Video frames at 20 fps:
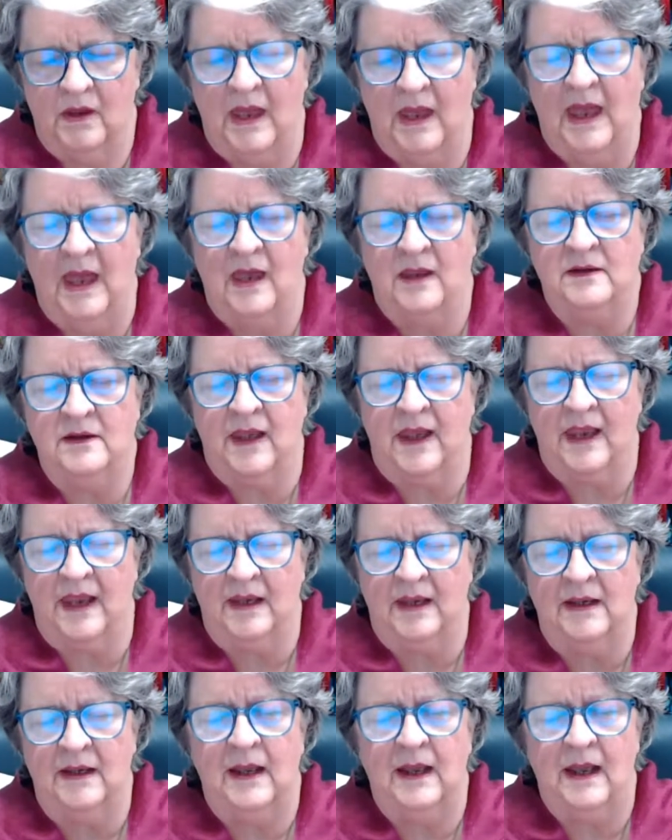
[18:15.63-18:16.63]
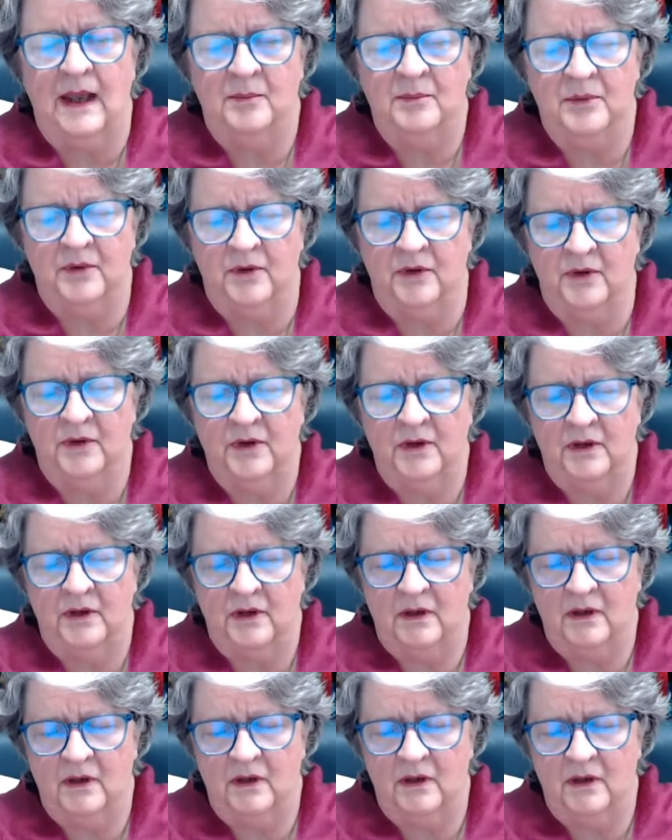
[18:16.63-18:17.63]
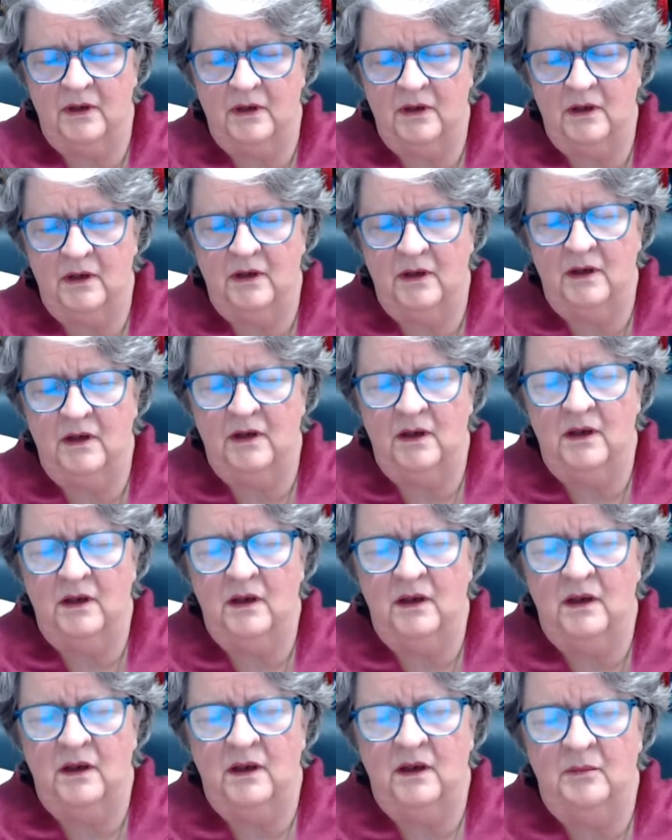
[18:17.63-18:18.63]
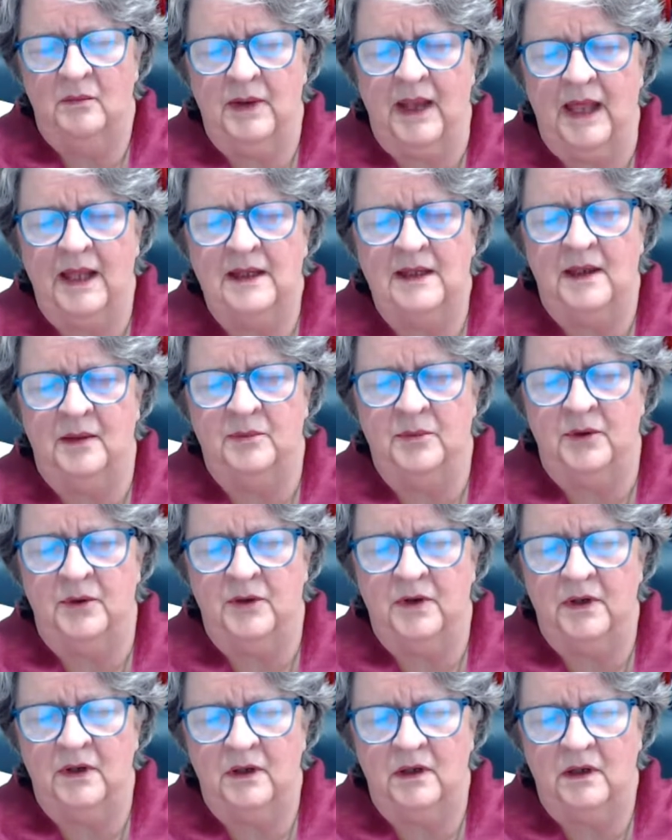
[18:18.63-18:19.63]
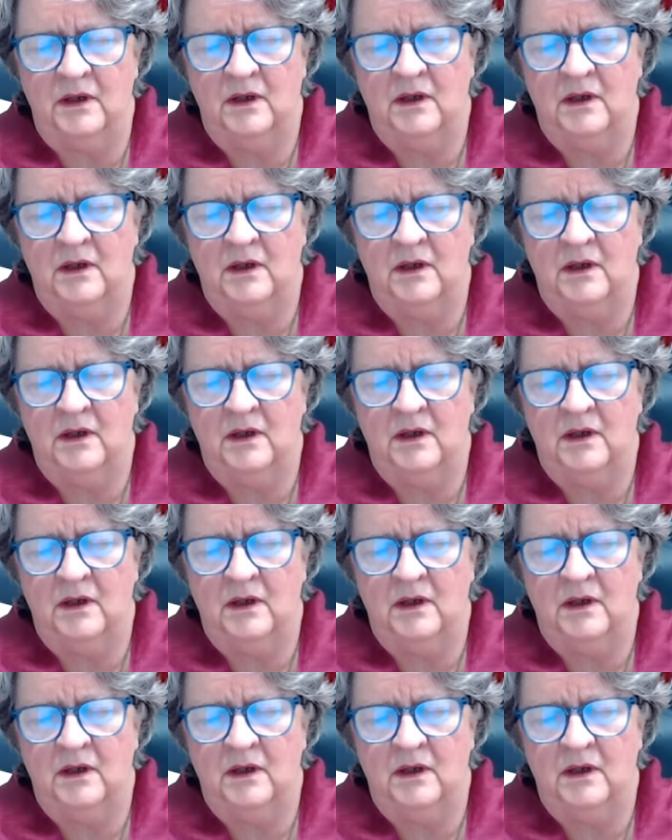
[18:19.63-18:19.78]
had a leopard, black leopard,